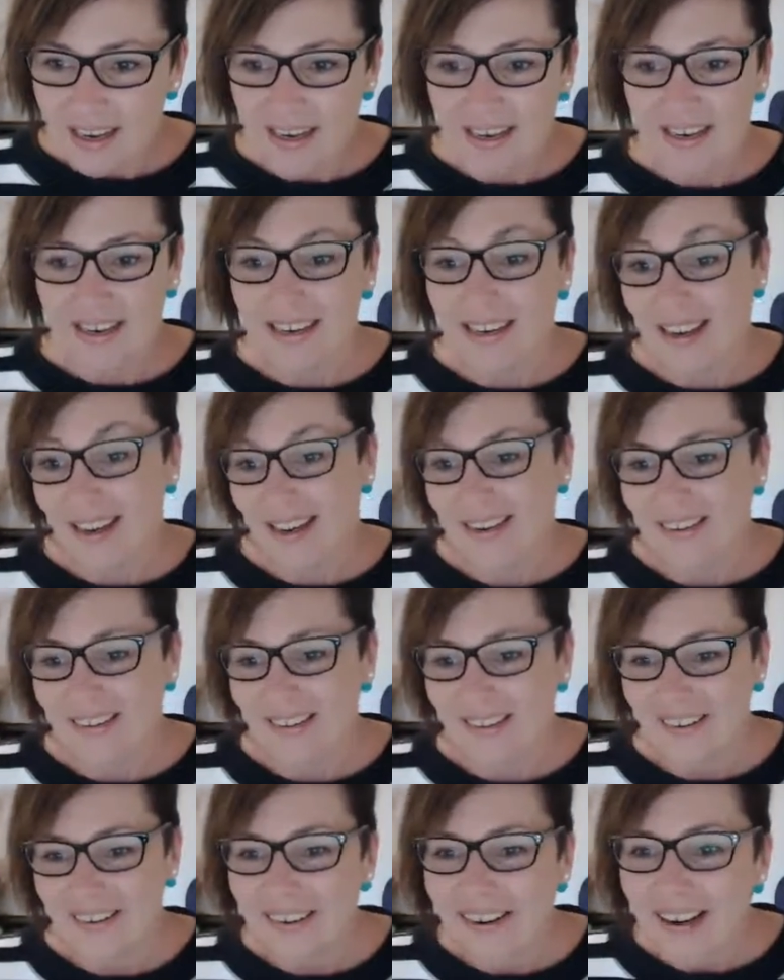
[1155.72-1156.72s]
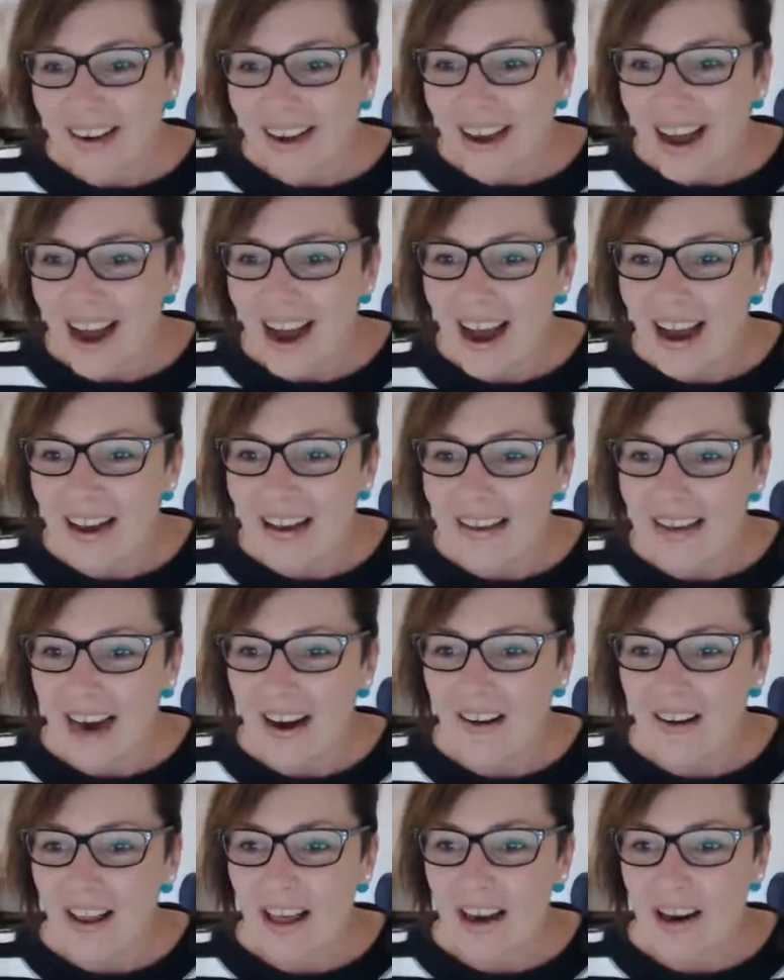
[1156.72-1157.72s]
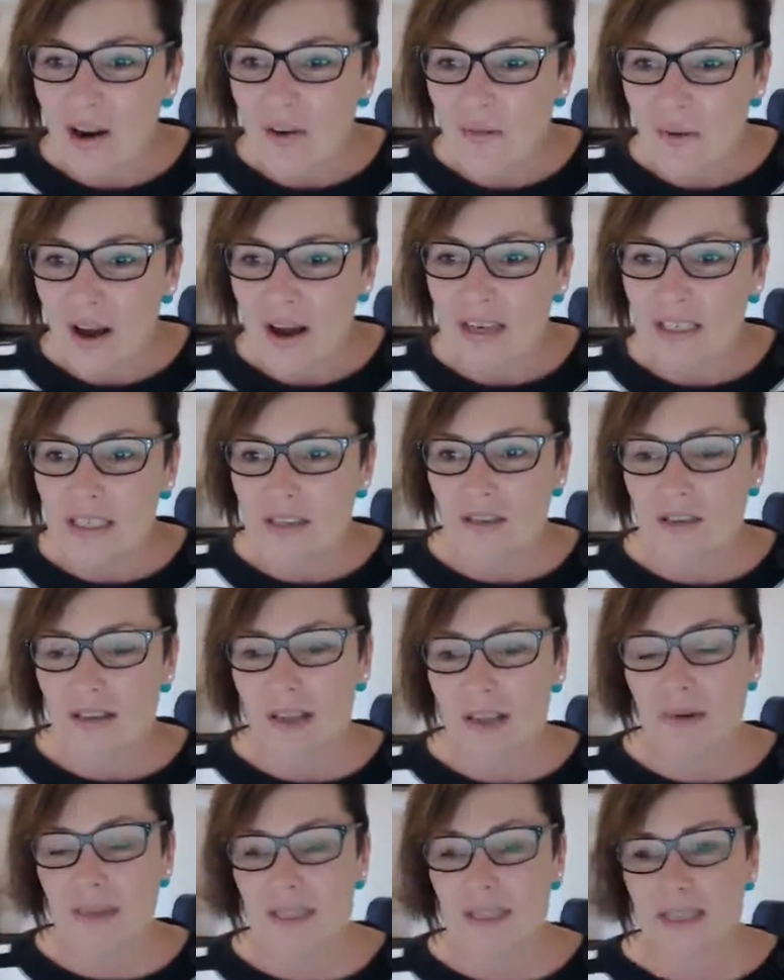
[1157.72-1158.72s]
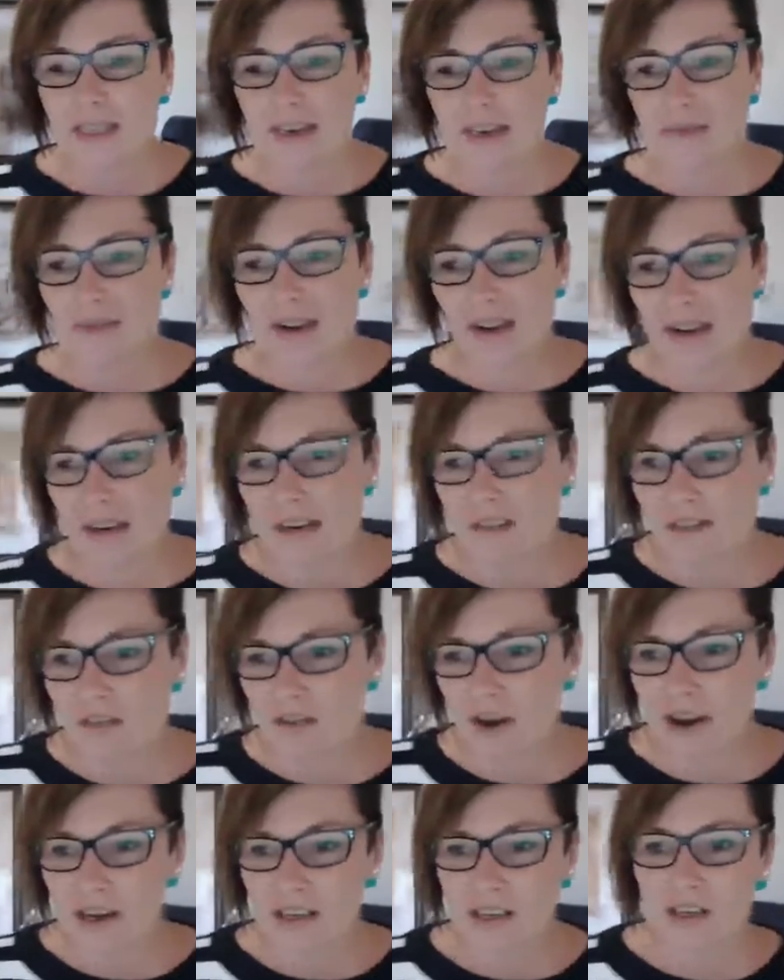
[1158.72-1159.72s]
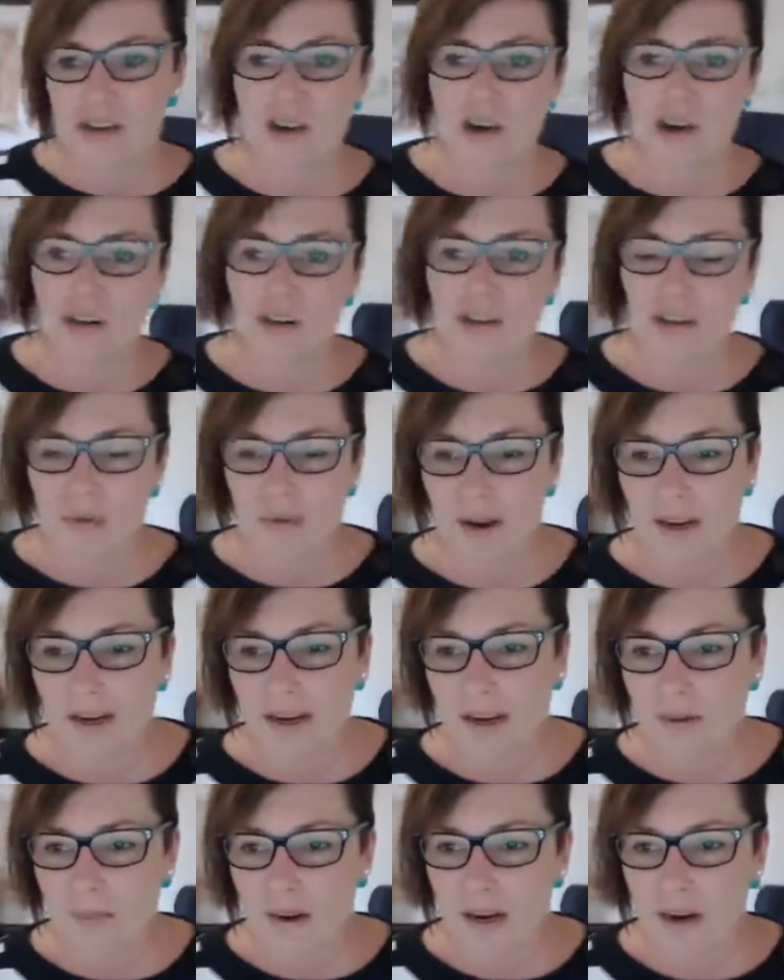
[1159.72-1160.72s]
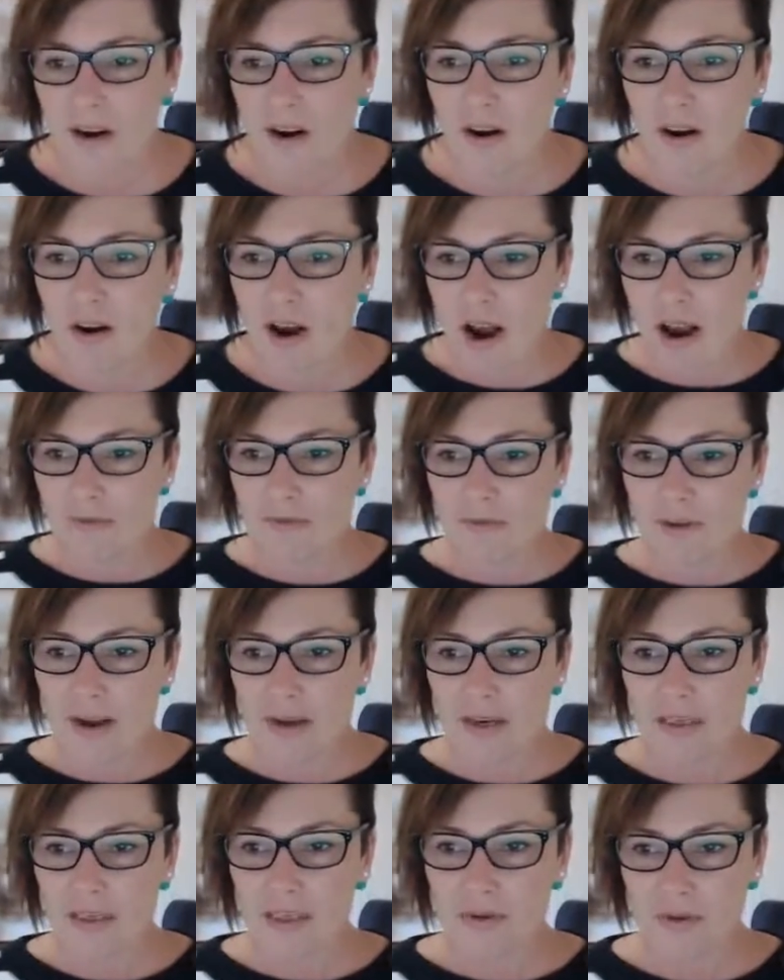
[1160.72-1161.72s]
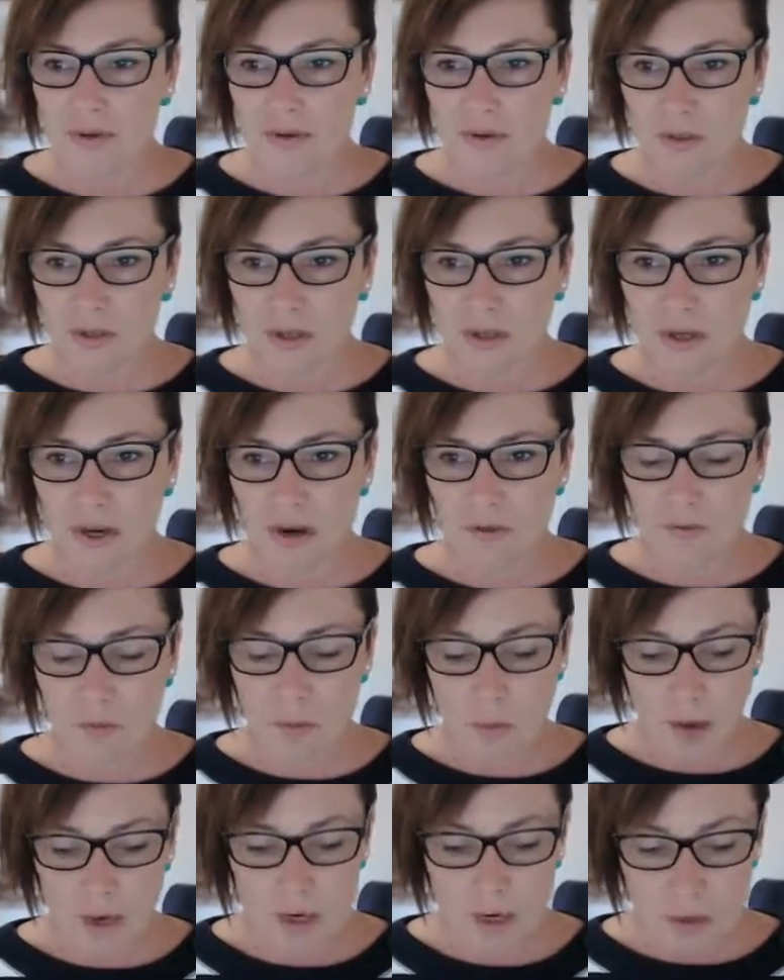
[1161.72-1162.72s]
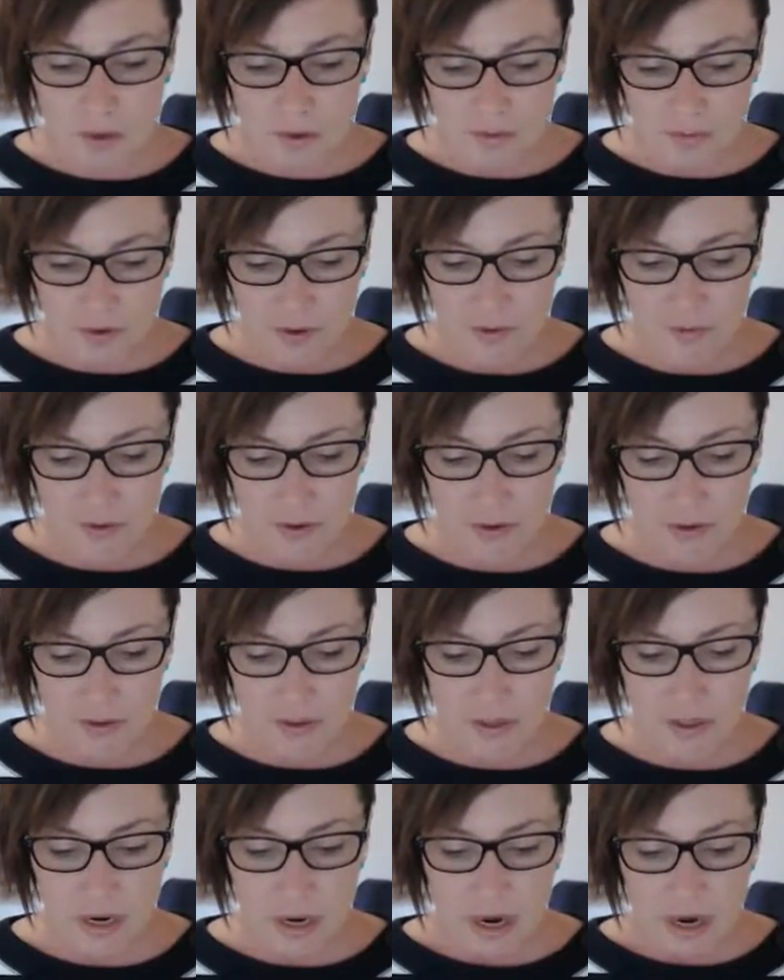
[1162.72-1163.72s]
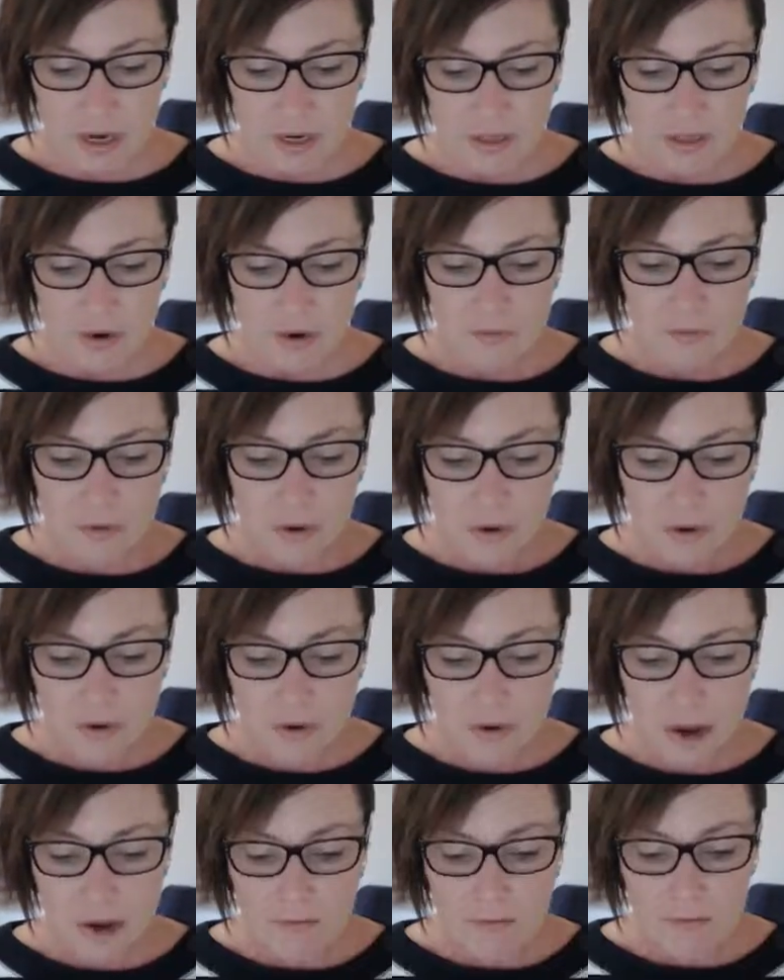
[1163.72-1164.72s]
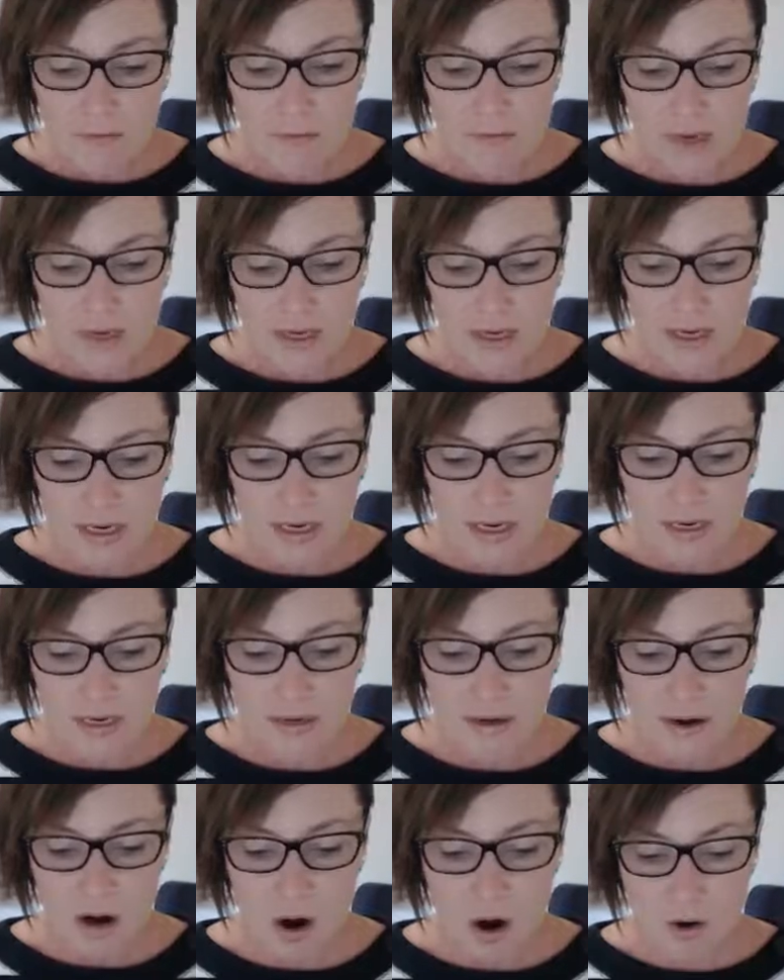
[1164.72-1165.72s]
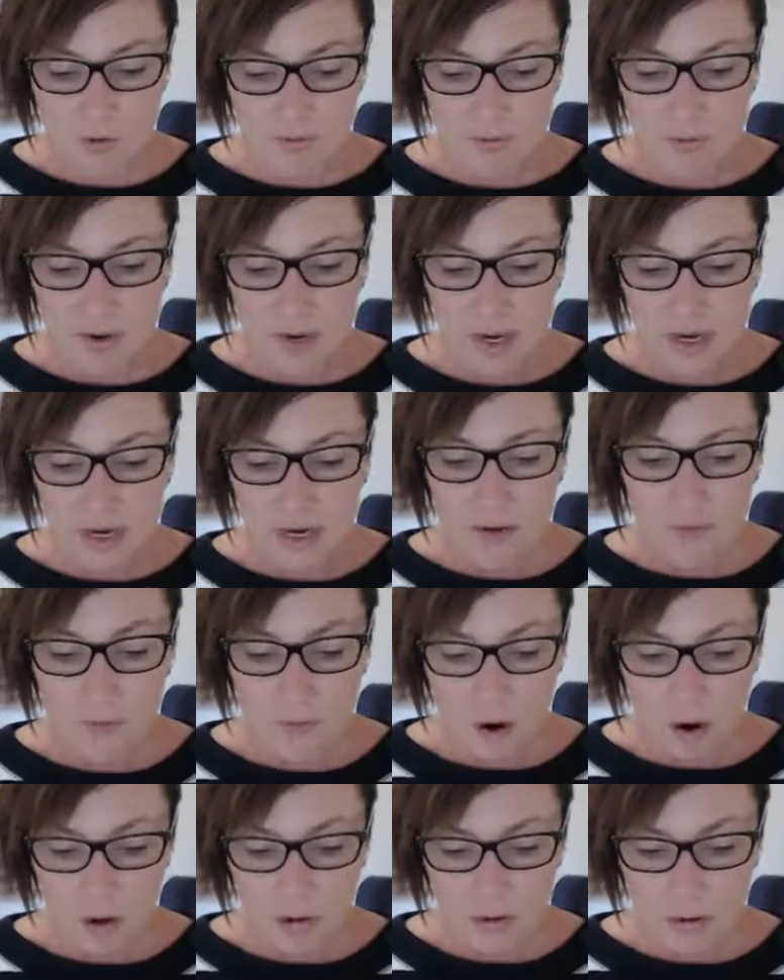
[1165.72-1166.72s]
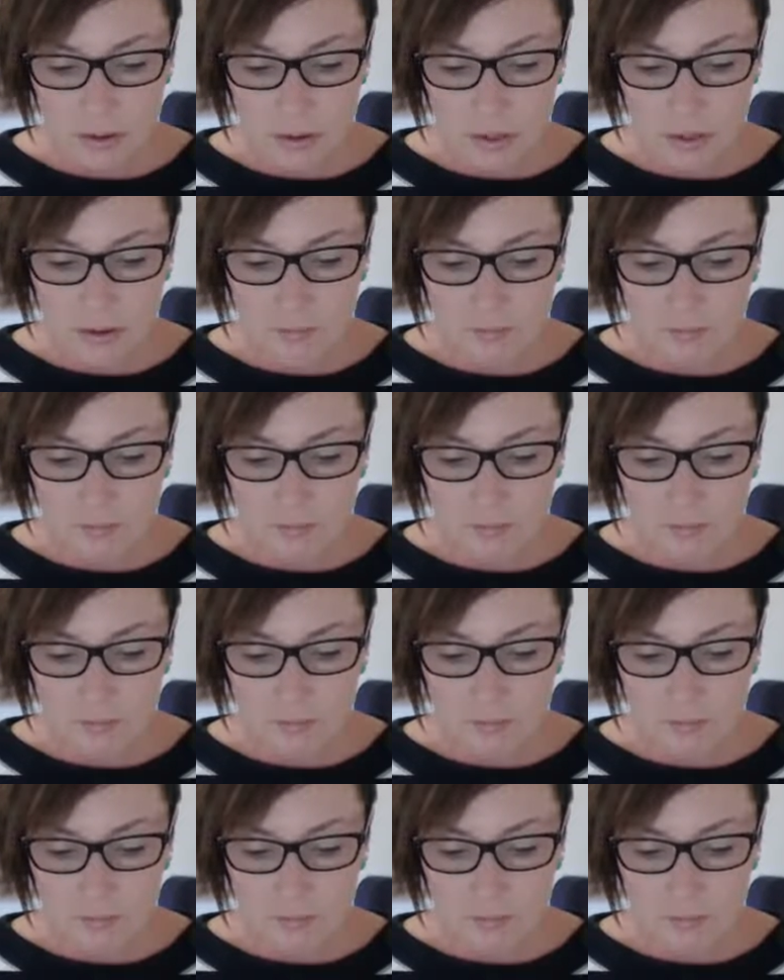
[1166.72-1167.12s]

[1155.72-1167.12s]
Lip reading: Yeah, no. Caroline, I find it, let me see if I can try to go to where you need me to go. I find it difficult to learn from when you feel wronged. So if you have the feeling of feeling wronged,